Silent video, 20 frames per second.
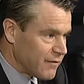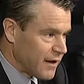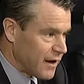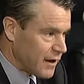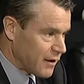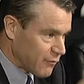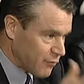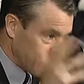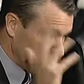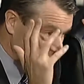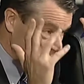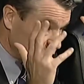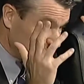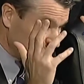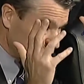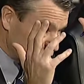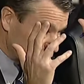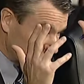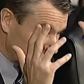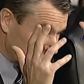that
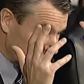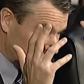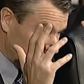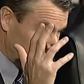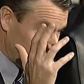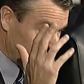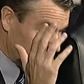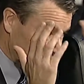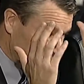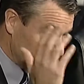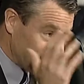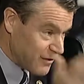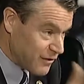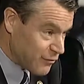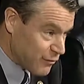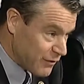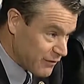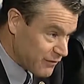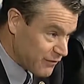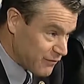increases the supply, that
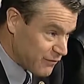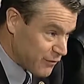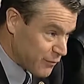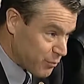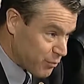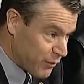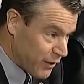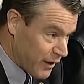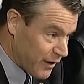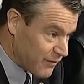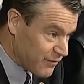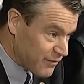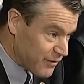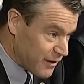decreases the price,